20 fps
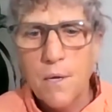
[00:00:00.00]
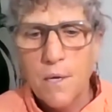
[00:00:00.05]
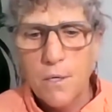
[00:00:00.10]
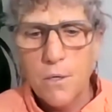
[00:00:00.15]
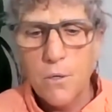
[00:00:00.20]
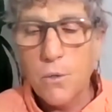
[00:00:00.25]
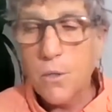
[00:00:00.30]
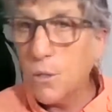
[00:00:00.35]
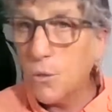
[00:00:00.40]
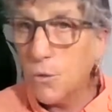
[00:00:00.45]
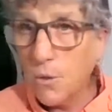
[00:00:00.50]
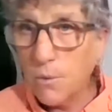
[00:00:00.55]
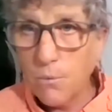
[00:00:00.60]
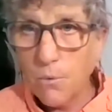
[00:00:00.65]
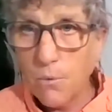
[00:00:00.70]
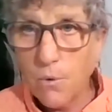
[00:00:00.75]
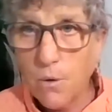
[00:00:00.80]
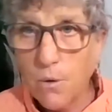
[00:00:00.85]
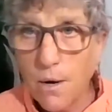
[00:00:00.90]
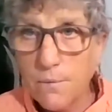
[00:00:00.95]
You can do it
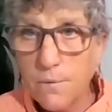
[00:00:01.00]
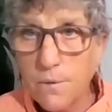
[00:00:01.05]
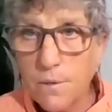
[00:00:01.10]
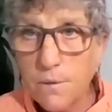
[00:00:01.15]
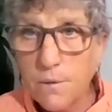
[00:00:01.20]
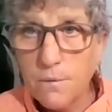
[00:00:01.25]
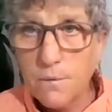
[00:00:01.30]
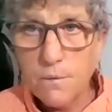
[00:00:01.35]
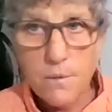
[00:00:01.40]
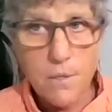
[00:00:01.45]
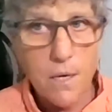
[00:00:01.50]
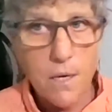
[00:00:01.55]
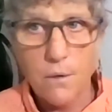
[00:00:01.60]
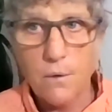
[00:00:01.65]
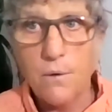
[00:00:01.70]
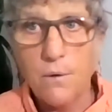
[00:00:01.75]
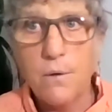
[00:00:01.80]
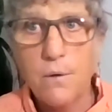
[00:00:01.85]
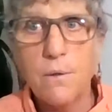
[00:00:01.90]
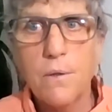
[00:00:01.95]
more often. It's not
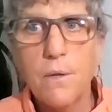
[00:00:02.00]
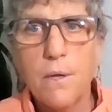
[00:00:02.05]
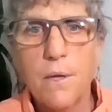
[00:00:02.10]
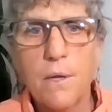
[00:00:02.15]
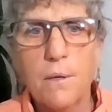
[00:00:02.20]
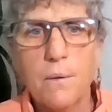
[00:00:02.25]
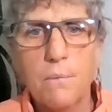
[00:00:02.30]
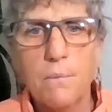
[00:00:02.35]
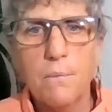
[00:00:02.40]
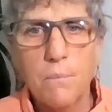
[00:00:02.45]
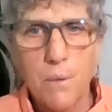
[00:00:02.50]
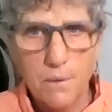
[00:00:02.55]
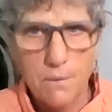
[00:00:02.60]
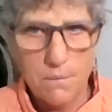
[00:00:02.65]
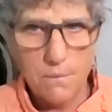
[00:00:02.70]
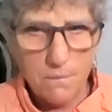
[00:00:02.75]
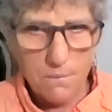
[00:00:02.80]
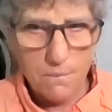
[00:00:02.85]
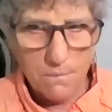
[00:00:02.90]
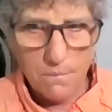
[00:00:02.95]
going to hurt a thing, but
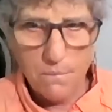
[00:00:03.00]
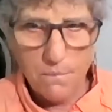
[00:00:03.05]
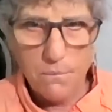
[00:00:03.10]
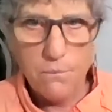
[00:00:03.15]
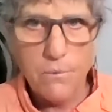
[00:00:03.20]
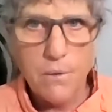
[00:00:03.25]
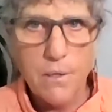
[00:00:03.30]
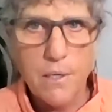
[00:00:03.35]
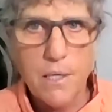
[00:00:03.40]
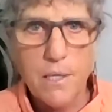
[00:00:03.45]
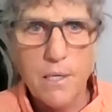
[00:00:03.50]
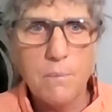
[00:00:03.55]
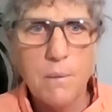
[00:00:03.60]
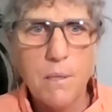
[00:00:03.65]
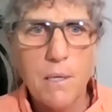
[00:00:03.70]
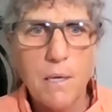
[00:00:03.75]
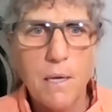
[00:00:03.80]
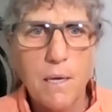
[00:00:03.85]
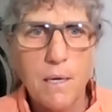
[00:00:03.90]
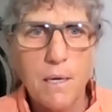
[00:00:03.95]
we need to
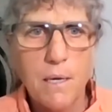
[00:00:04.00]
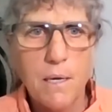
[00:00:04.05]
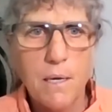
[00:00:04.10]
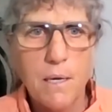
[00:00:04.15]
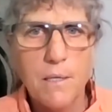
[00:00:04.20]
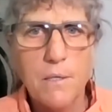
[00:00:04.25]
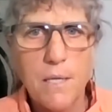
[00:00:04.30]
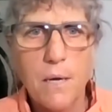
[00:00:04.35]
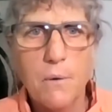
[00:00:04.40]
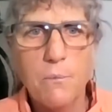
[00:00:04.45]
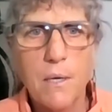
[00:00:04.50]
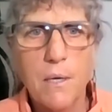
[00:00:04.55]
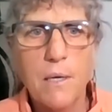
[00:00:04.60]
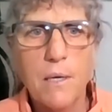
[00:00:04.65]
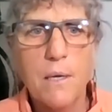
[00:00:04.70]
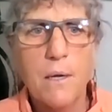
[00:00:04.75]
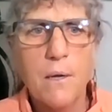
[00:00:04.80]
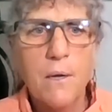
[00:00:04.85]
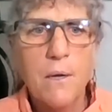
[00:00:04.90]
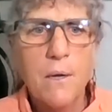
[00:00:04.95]
be at least that
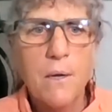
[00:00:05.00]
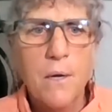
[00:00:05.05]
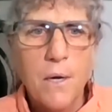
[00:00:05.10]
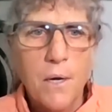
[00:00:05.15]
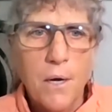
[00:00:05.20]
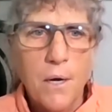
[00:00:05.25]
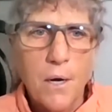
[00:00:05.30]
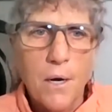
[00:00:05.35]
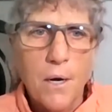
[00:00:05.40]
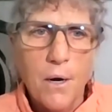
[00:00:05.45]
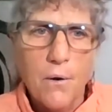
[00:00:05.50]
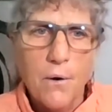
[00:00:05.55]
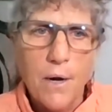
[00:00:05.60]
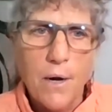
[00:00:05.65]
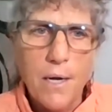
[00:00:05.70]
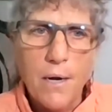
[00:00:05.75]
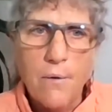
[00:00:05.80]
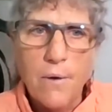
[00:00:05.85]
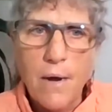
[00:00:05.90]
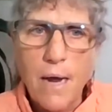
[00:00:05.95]
week,
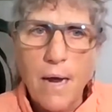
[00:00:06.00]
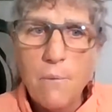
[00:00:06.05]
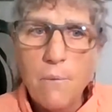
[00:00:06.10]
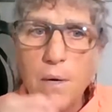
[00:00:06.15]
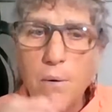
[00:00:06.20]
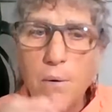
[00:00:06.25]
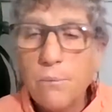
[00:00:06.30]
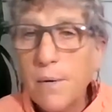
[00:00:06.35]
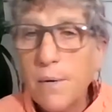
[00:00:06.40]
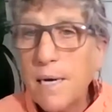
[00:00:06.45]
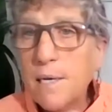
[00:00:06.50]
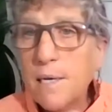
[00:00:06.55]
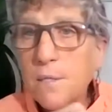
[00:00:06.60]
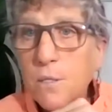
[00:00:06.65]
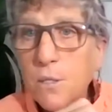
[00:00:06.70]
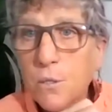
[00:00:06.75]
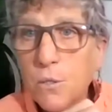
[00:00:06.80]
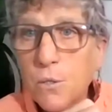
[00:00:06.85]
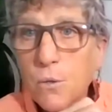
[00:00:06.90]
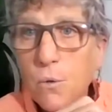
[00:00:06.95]
right, and score.
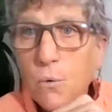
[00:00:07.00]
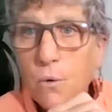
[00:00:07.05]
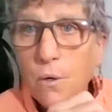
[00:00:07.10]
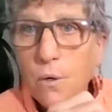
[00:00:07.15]
But I